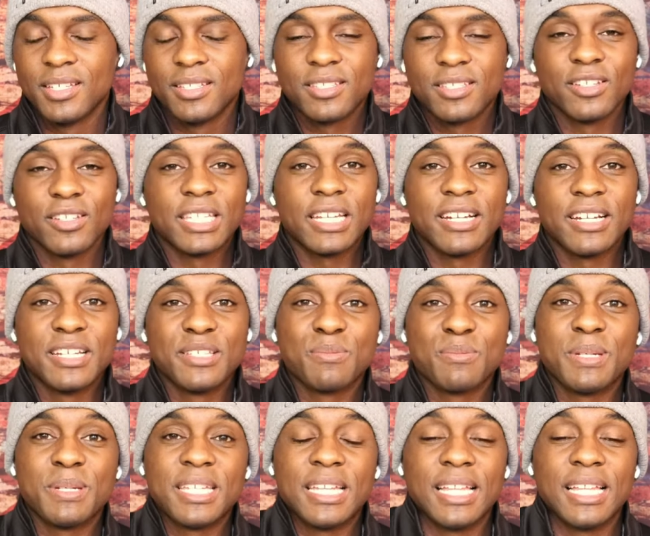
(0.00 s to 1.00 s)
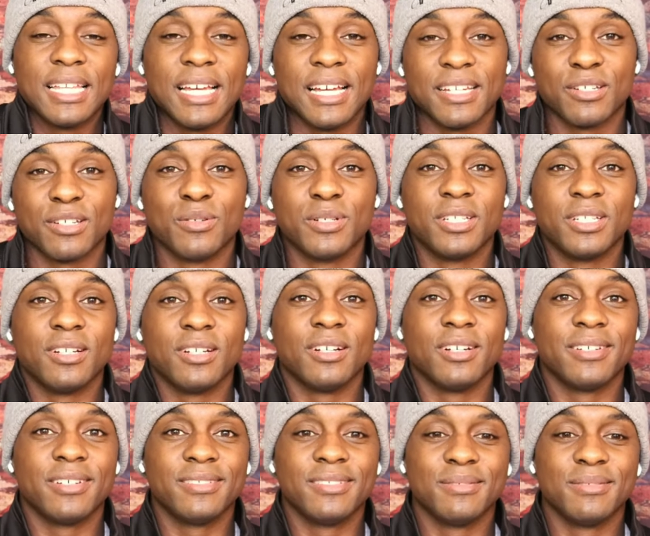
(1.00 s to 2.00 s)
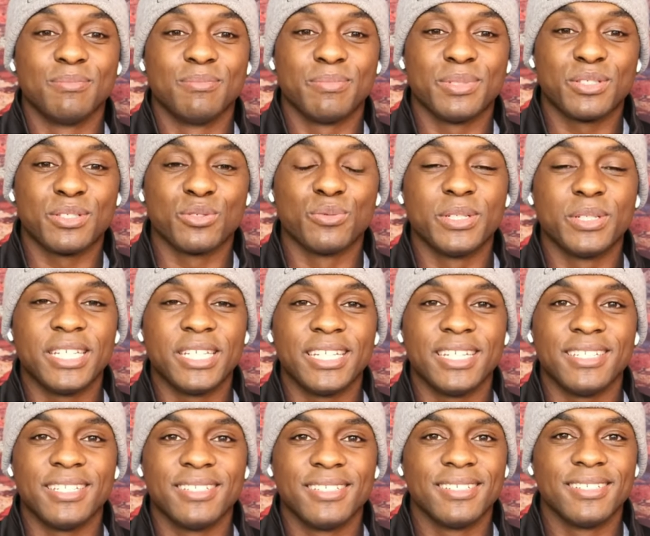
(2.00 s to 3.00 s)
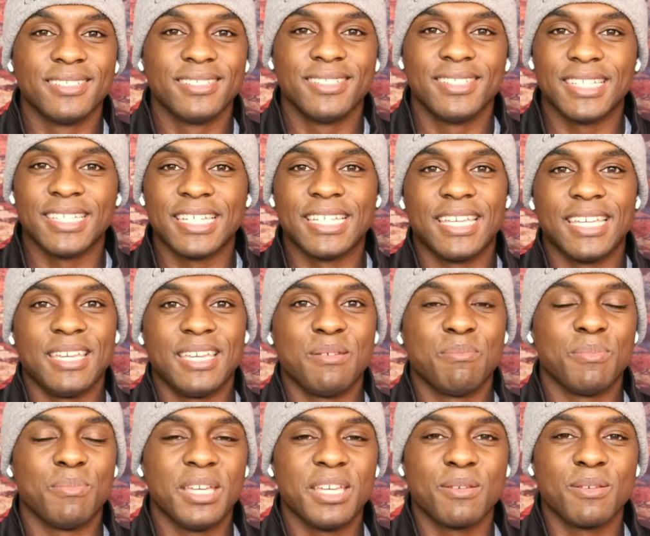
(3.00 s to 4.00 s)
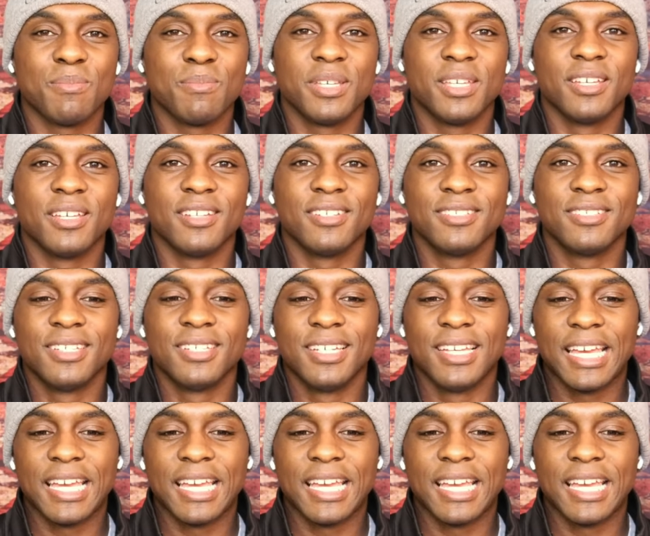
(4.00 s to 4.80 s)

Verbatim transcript: So there has been a lot going on between Diddy, Meek Mill,